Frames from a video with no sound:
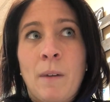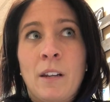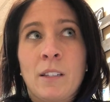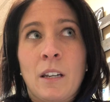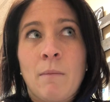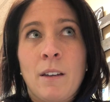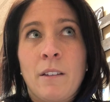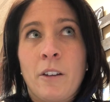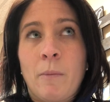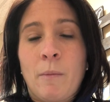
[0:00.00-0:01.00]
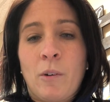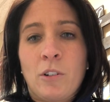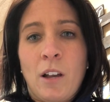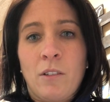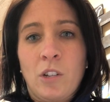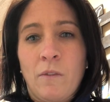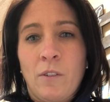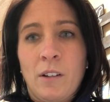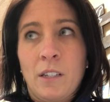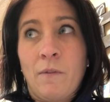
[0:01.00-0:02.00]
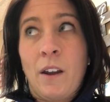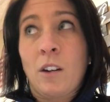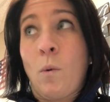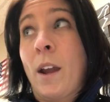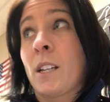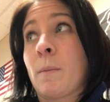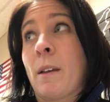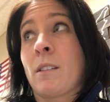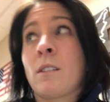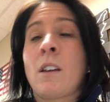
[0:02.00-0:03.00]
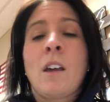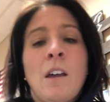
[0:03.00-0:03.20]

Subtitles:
but it's going to be a little bit more challenging for us to find quiet space.